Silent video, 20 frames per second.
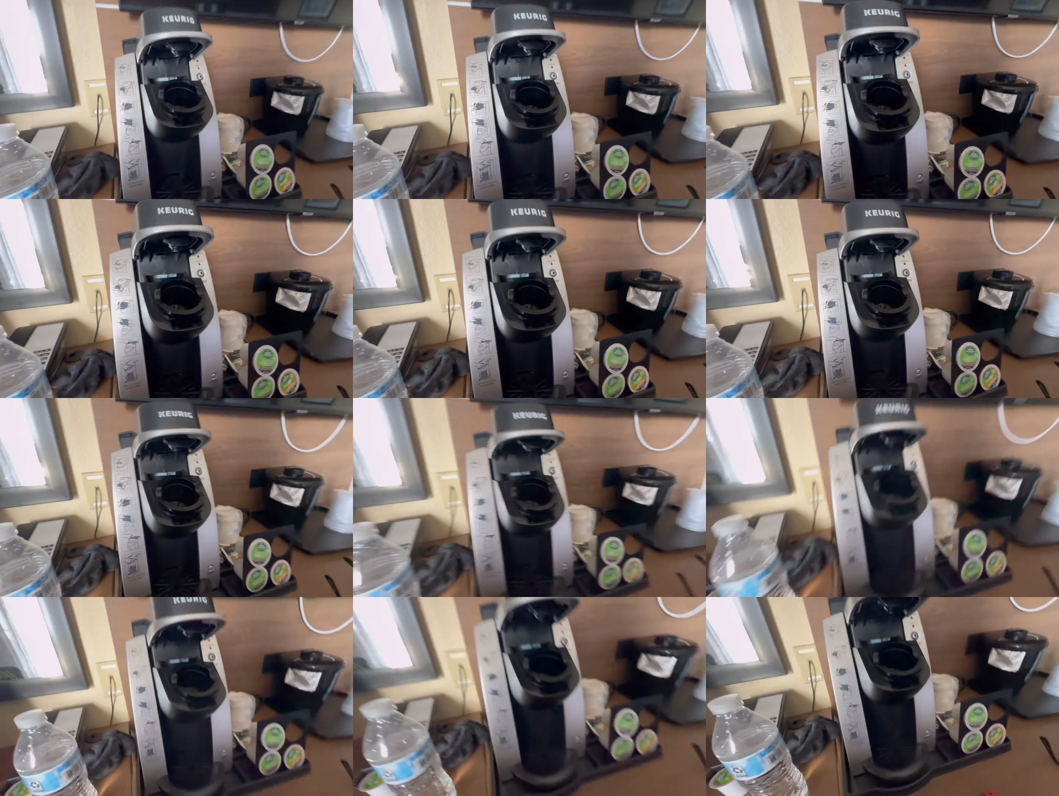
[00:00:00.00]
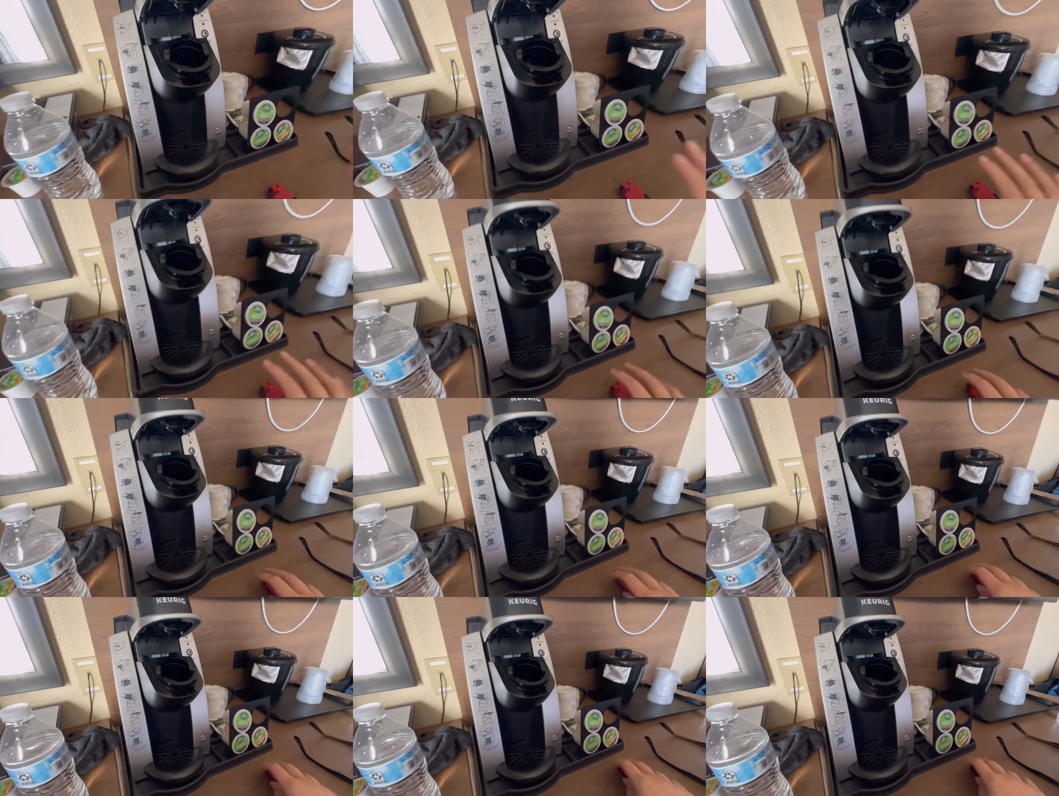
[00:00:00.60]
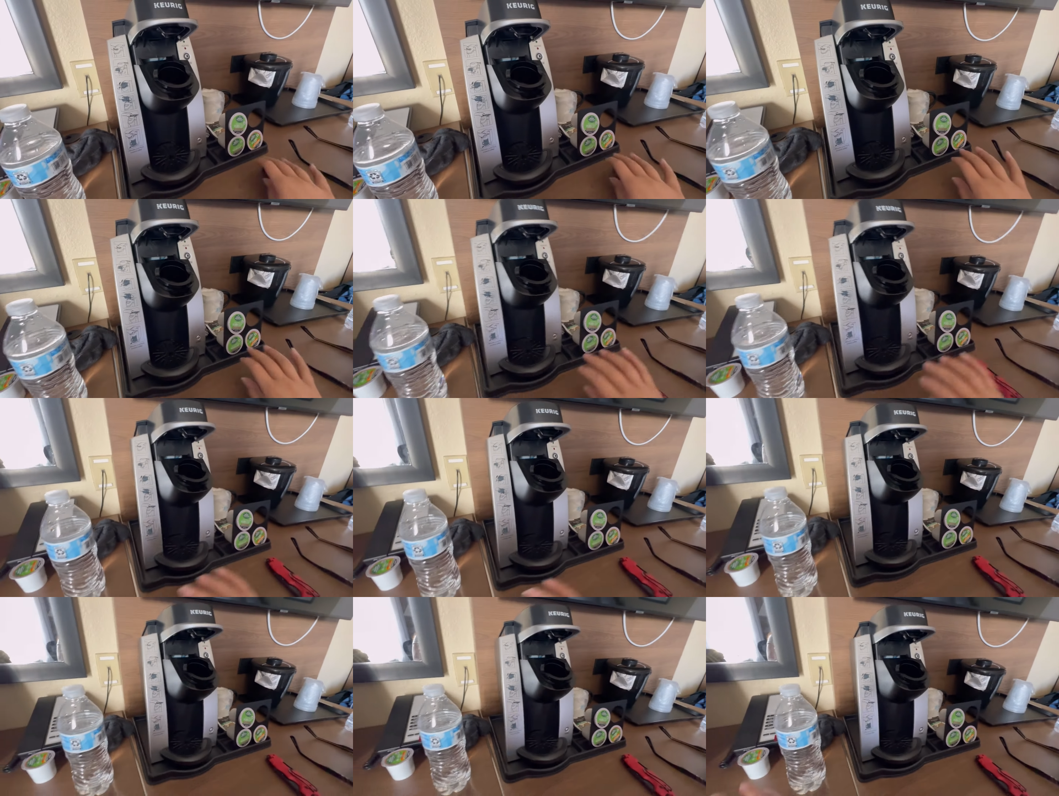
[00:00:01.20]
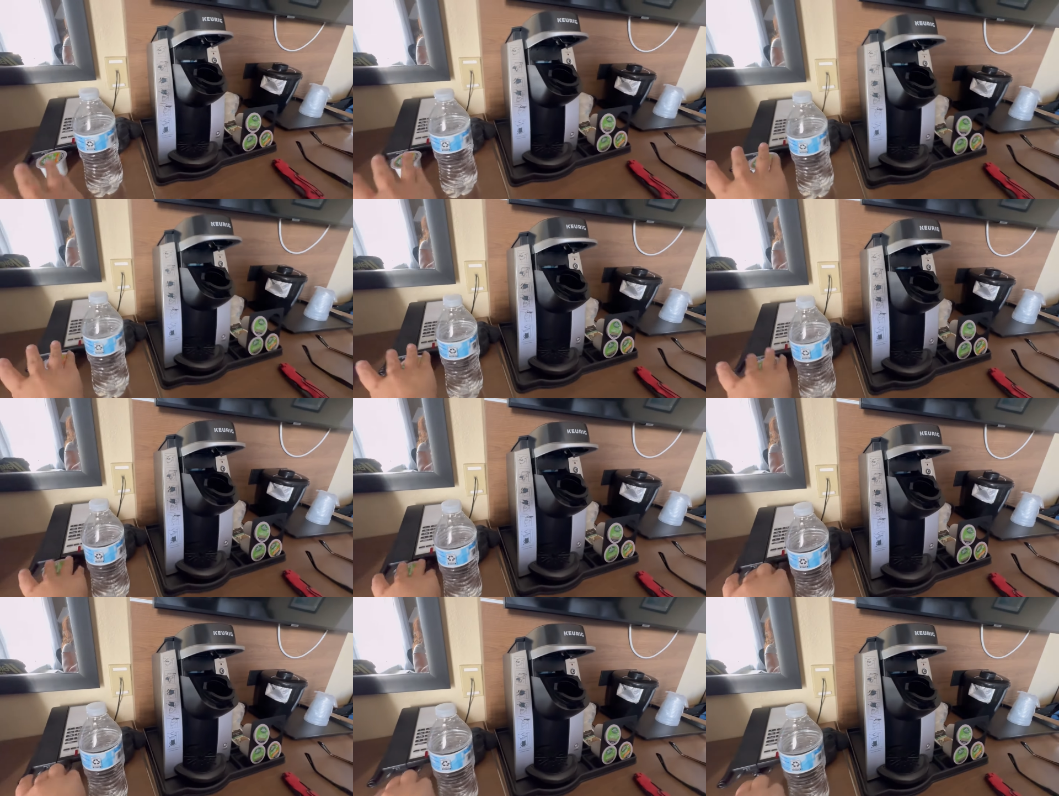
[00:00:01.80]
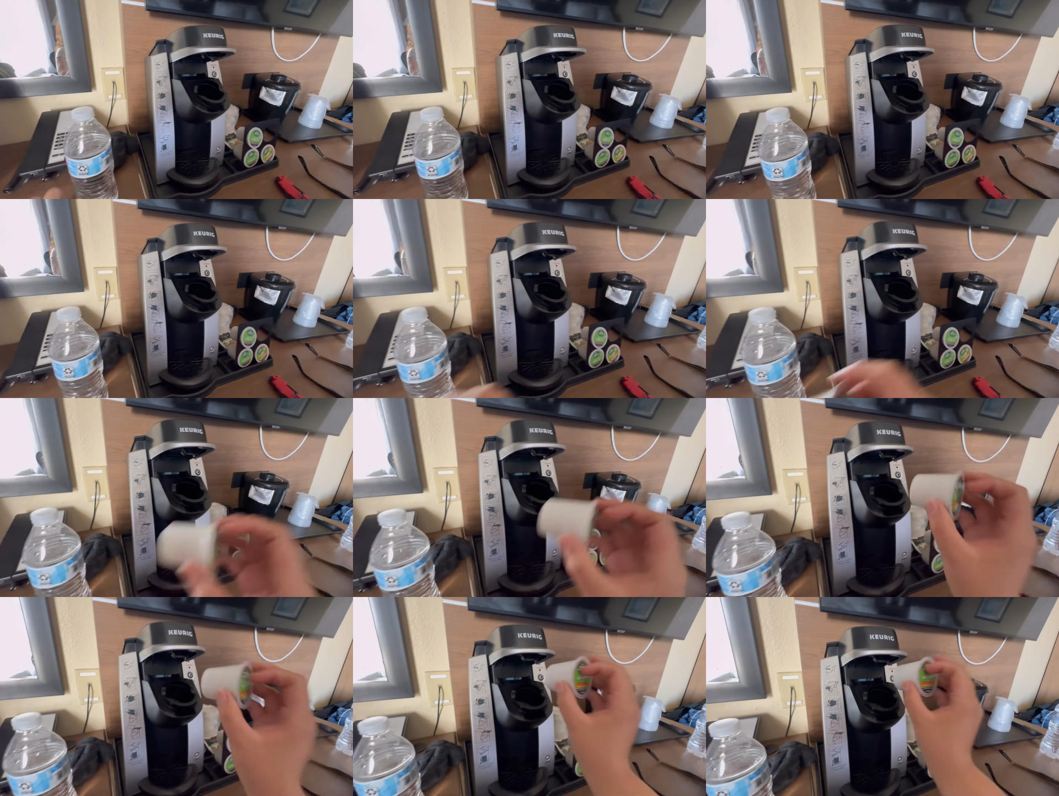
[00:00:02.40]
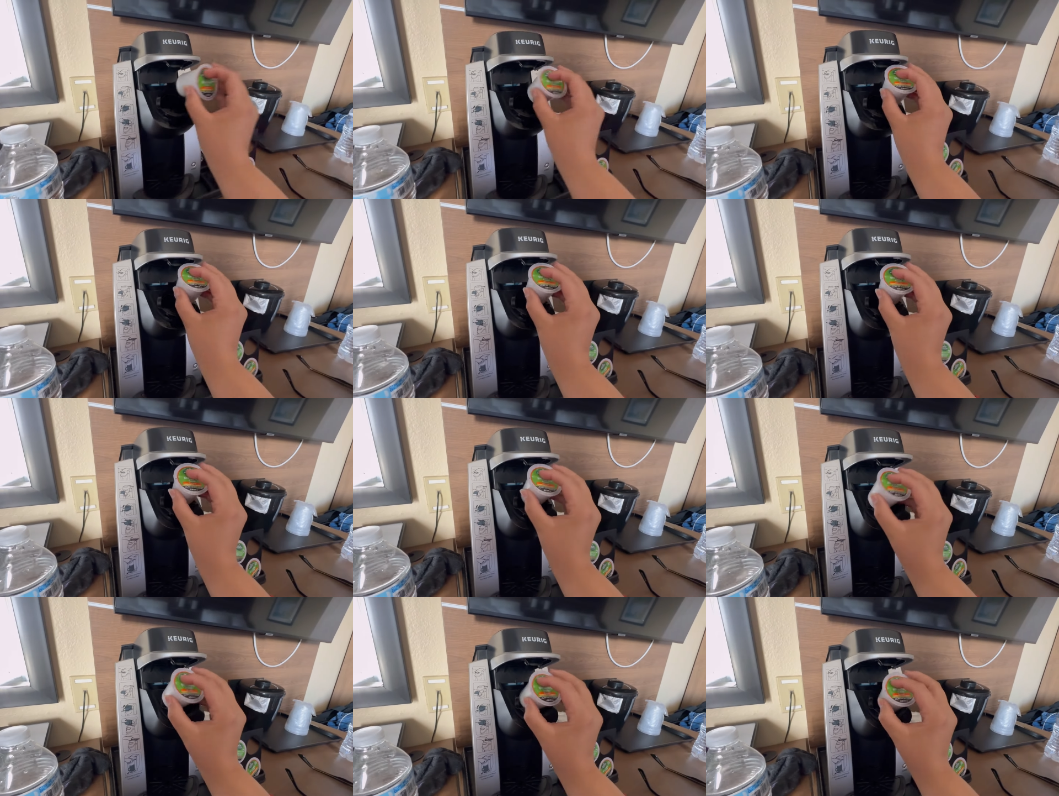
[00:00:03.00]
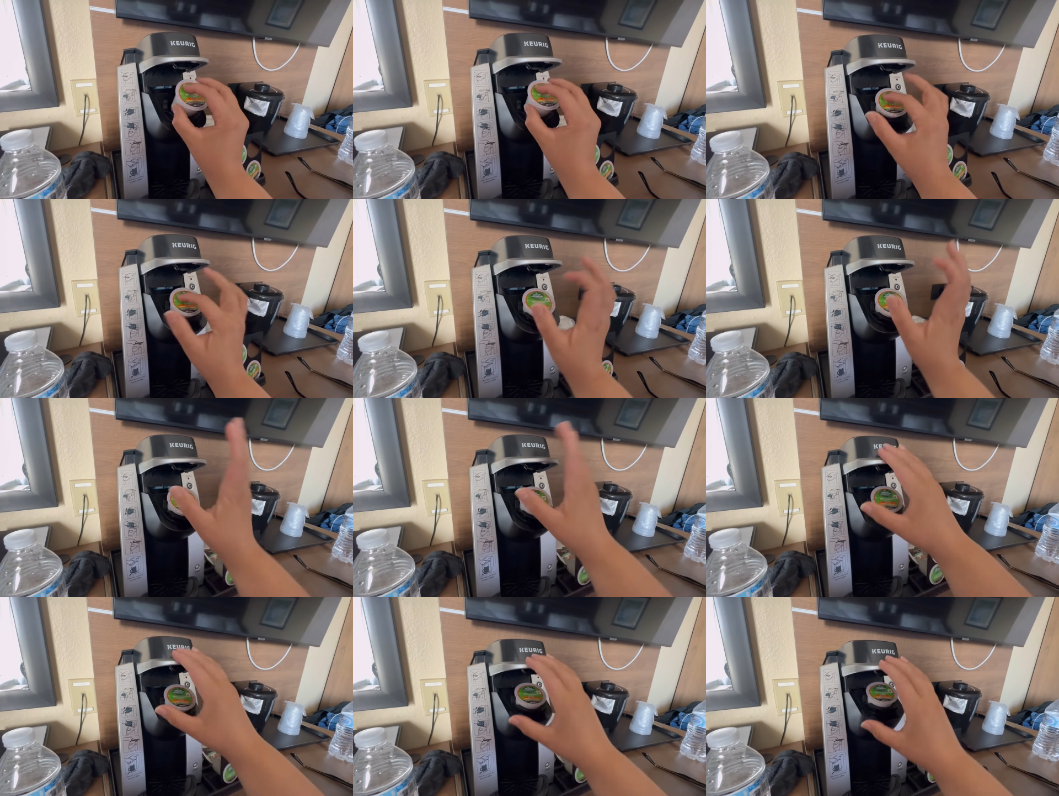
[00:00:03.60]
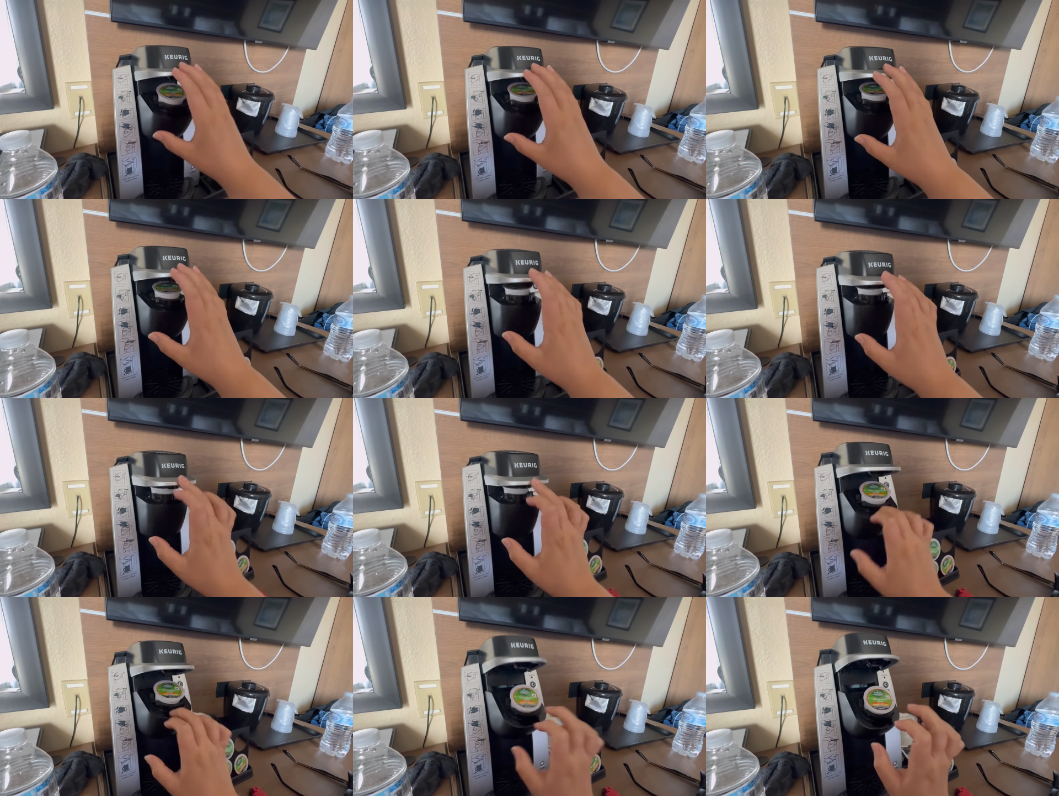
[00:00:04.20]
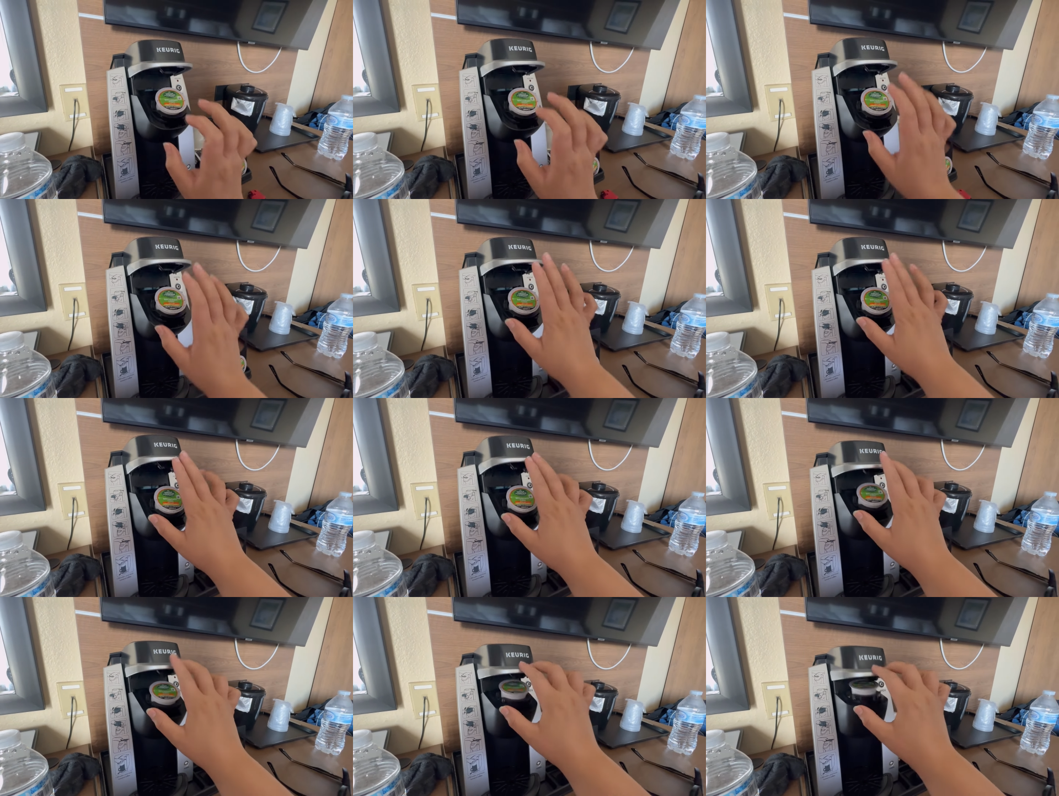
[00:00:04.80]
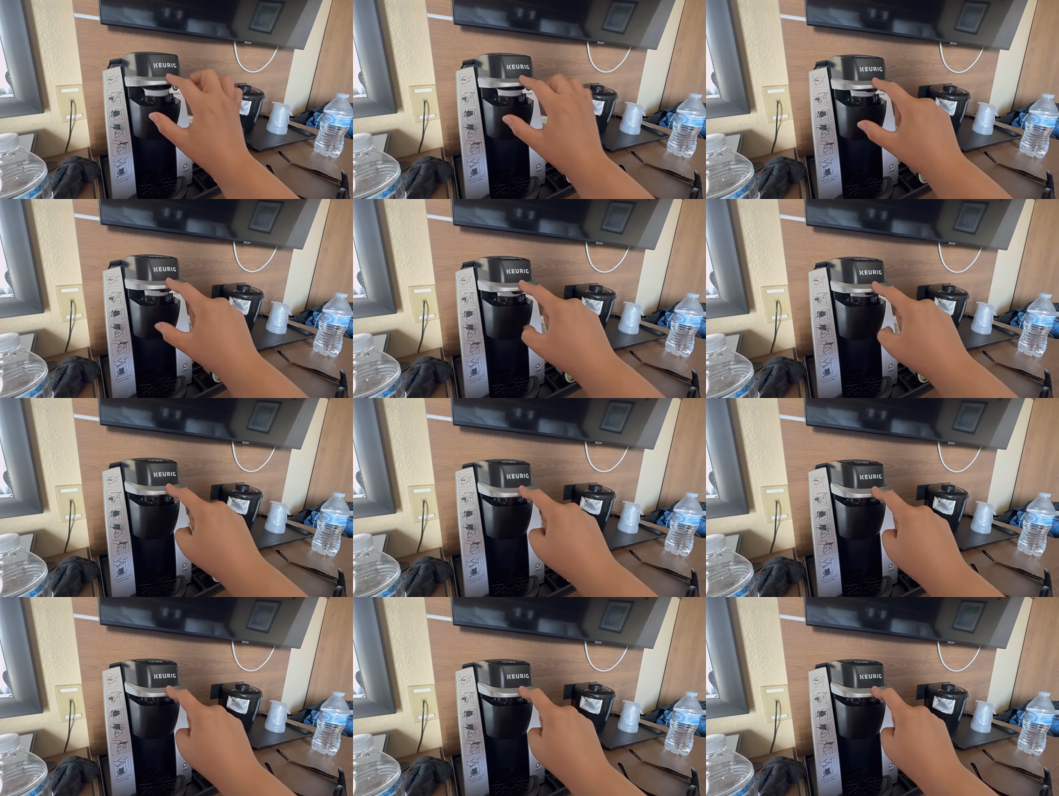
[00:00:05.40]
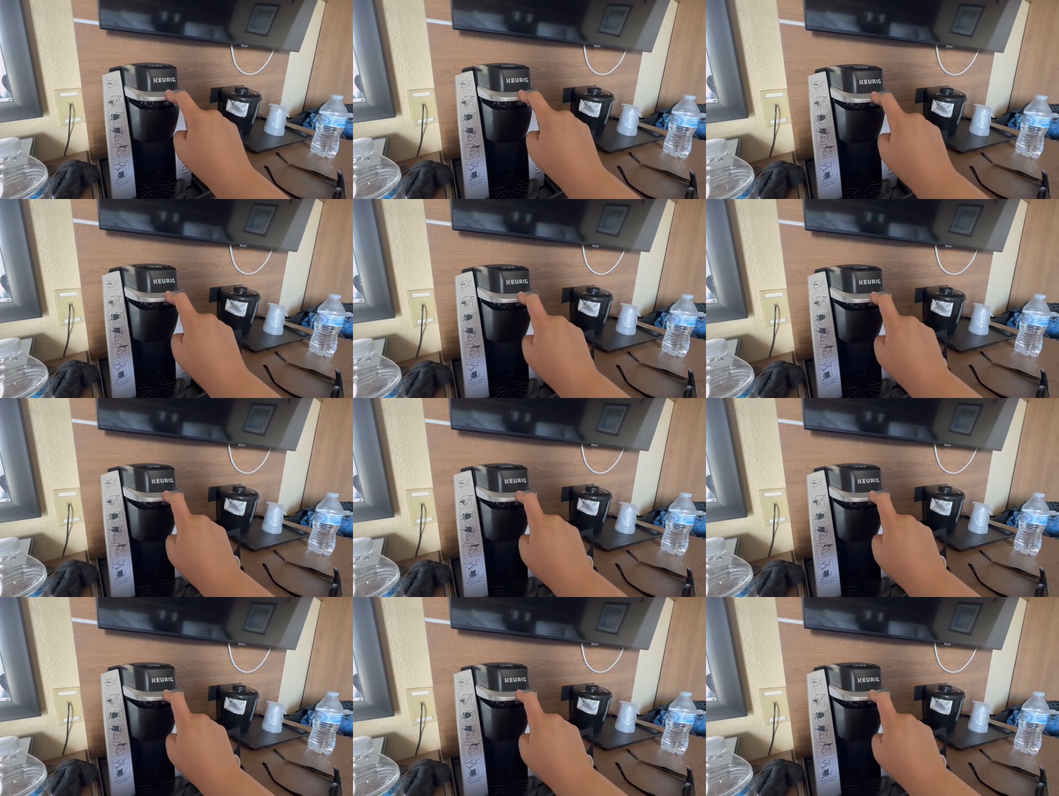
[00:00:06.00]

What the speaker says: [unreadable: no face in view]